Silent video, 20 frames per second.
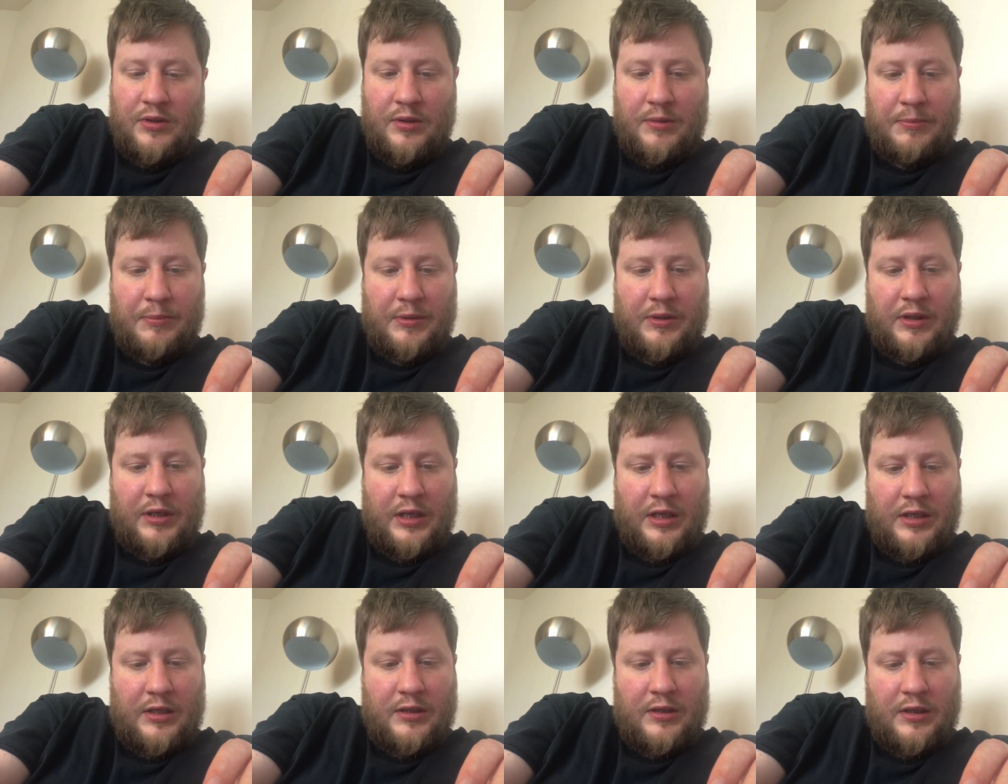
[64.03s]
there, but
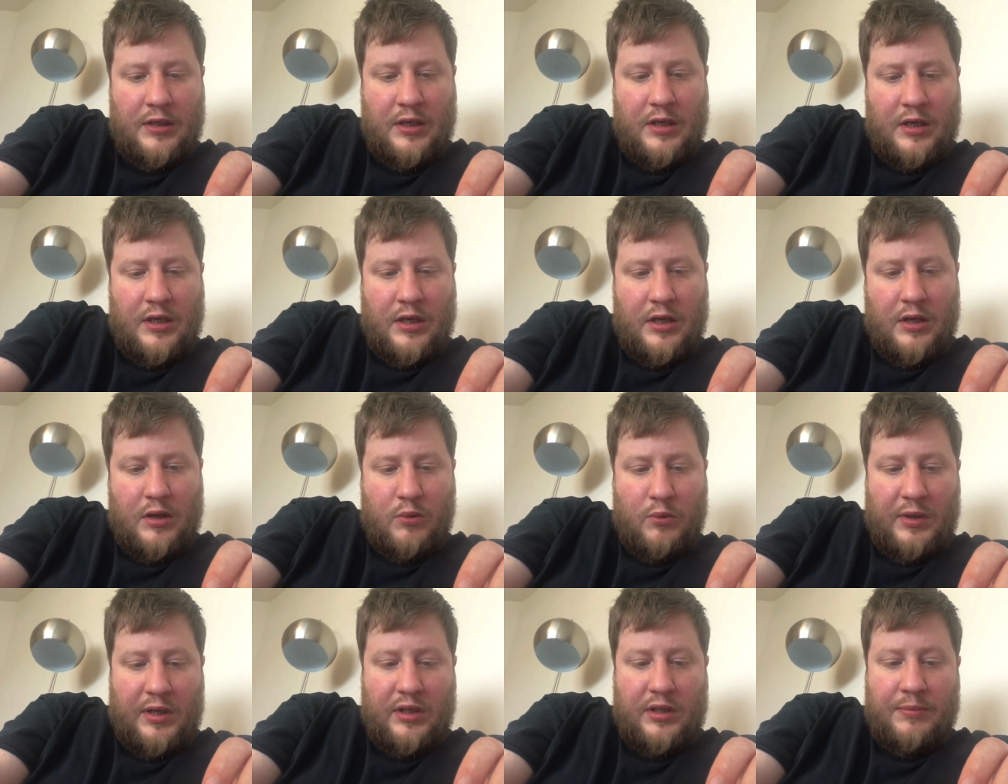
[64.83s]
then
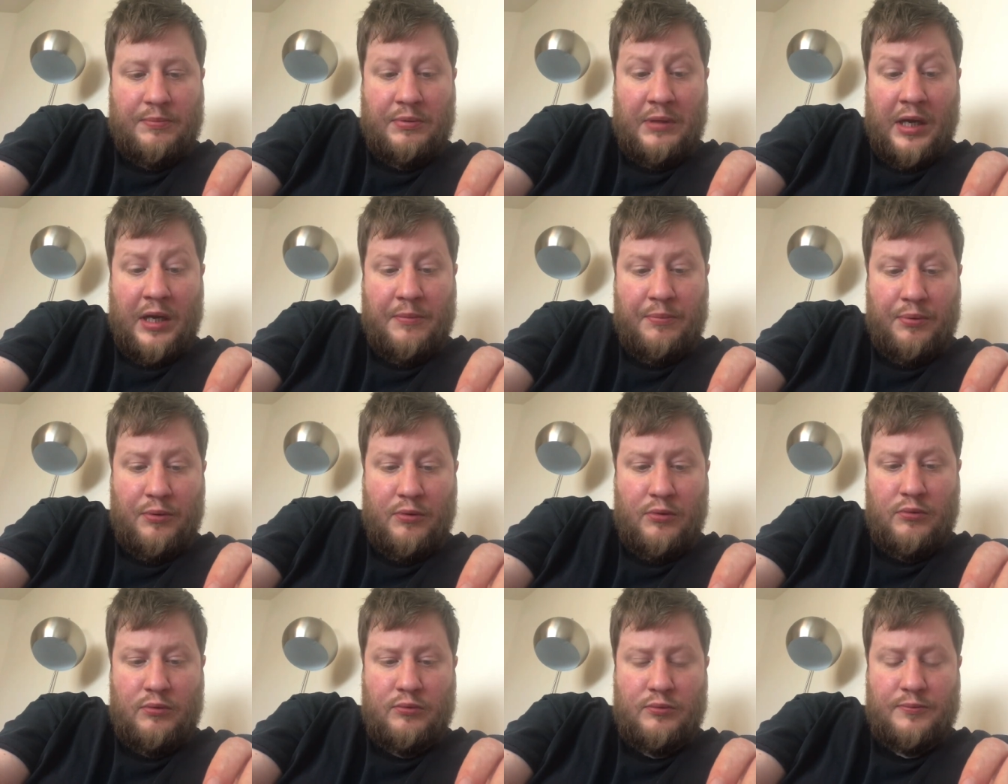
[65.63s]
went to
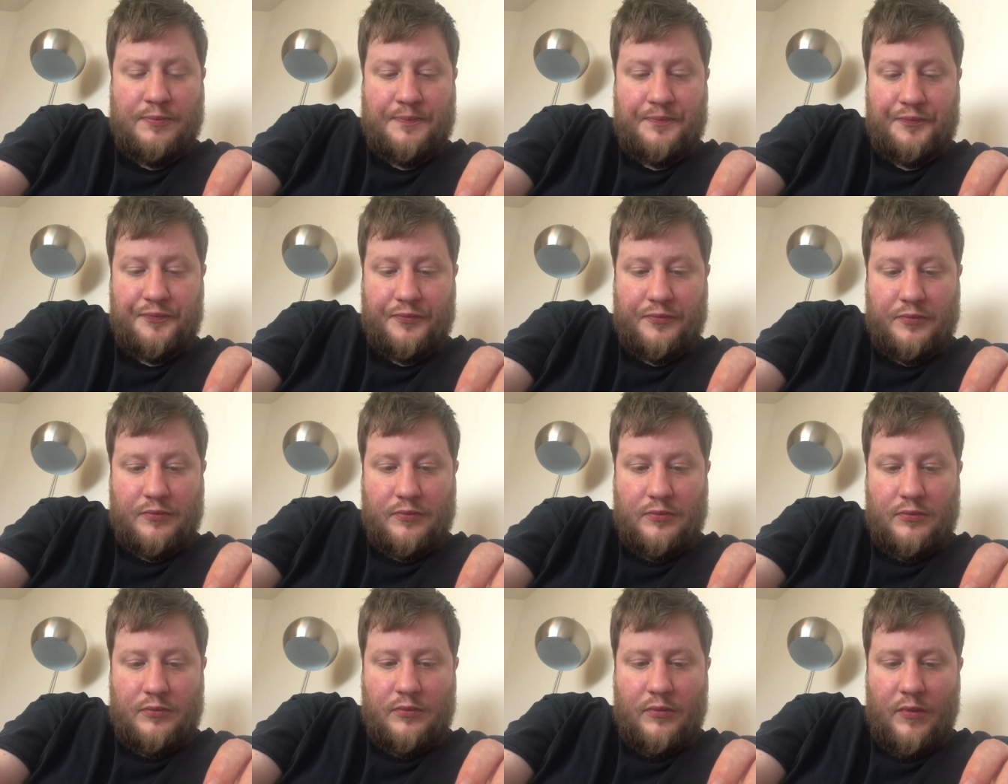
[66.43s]
Blackpool,
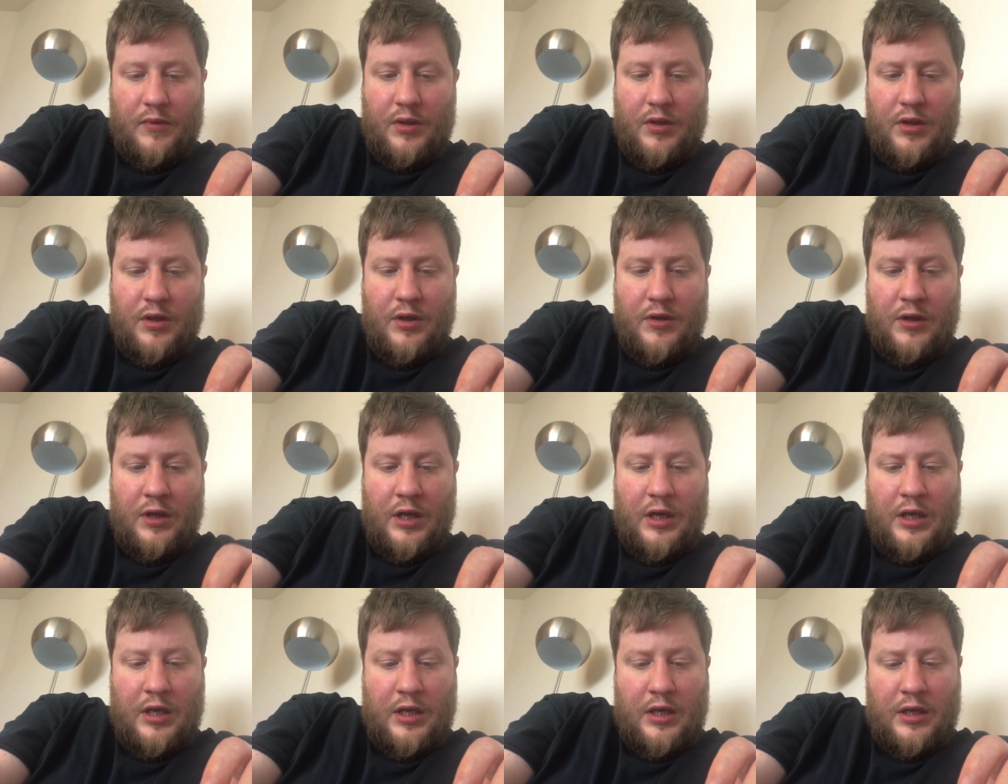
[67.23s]
uh,
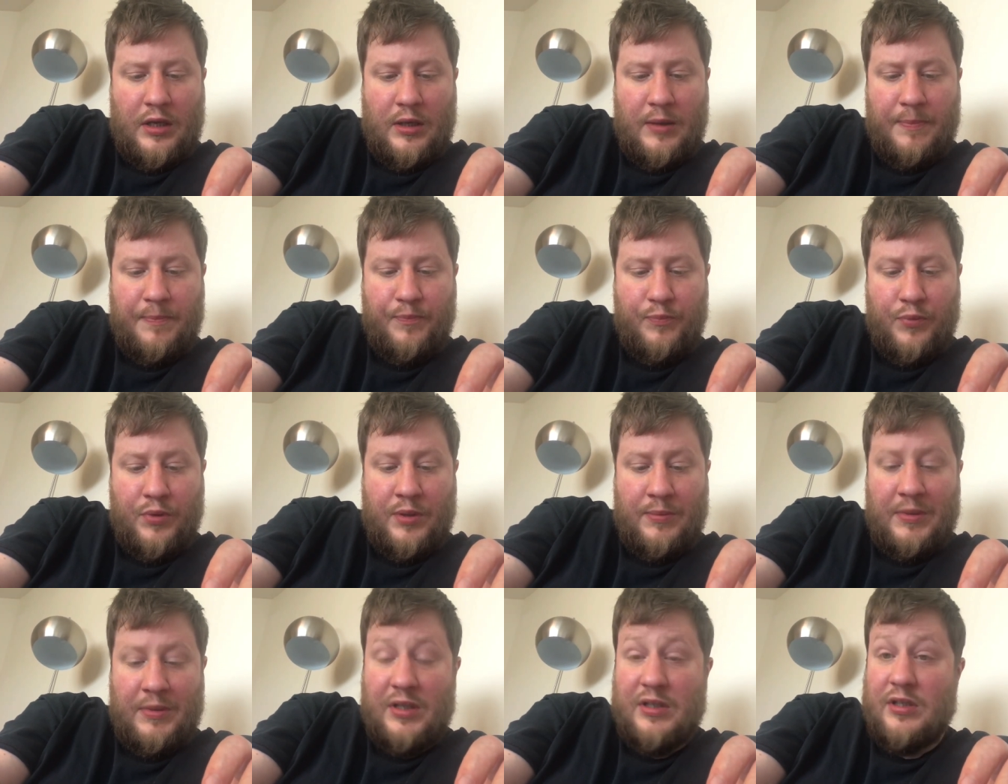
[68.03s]
where he
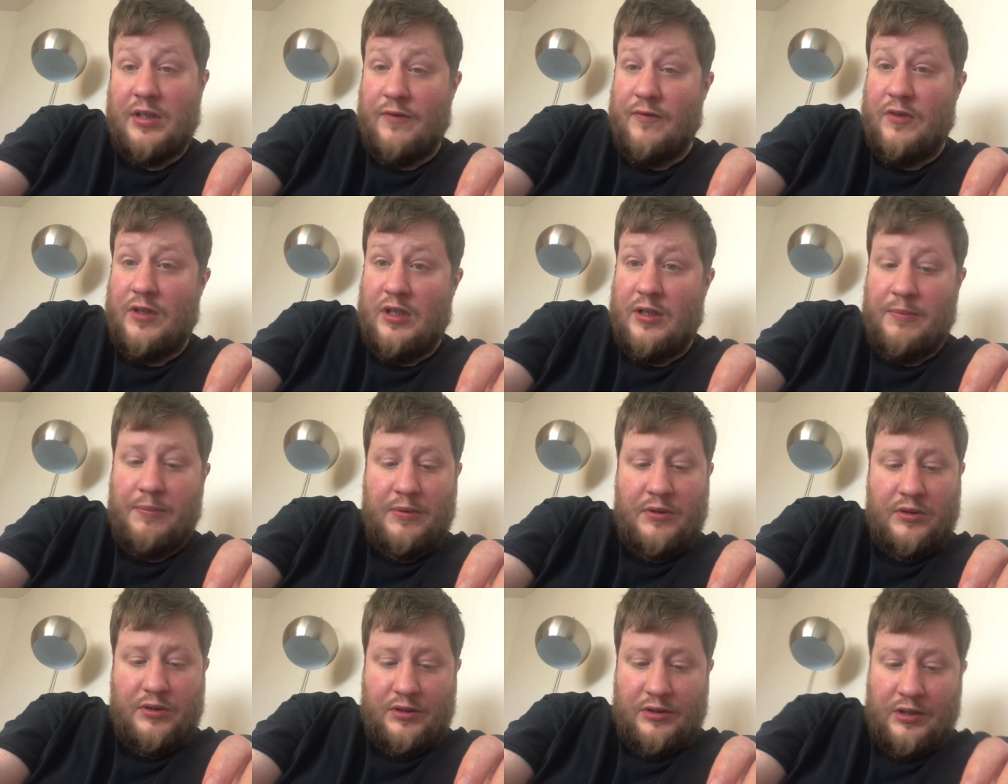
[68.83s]
made 17
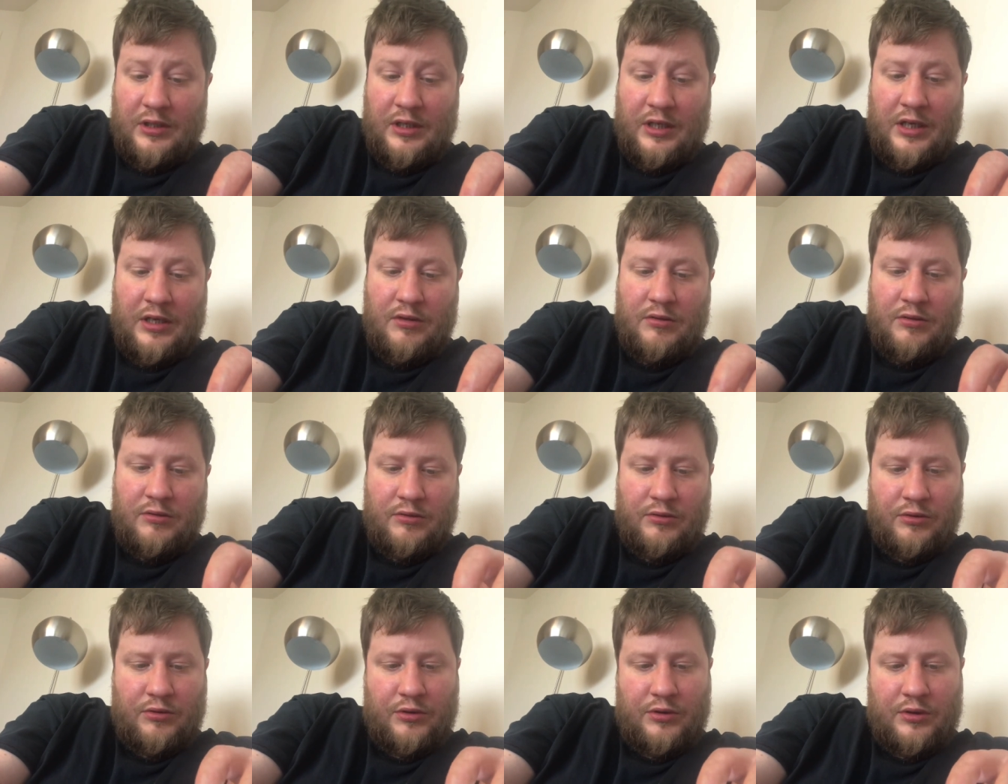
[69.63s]
appearances again on
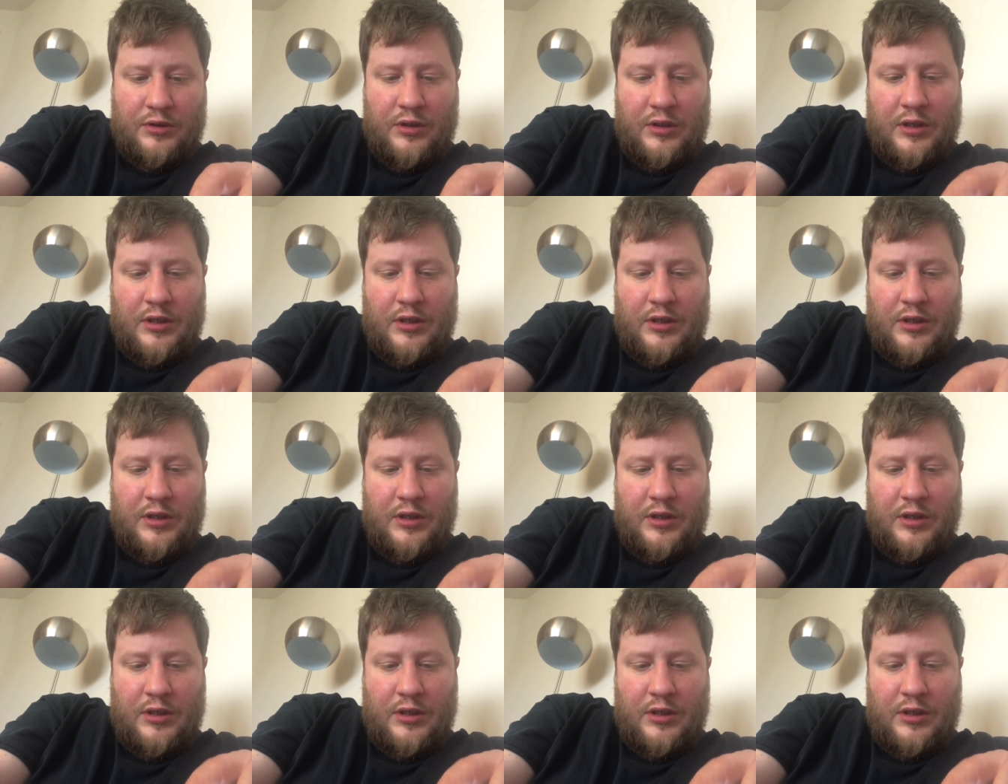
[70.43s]
loan.